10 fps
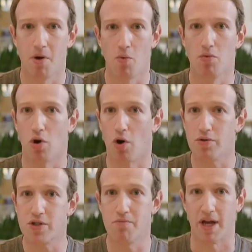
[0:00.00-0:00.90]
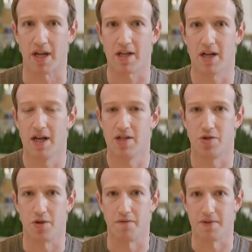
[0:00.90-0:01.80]
but we will also make it
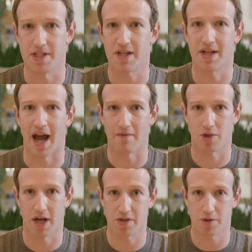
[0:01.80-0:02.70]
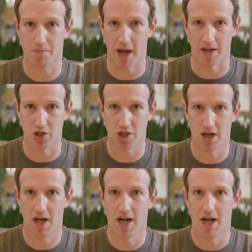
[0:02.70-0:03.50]
so you can visit an advertiser's page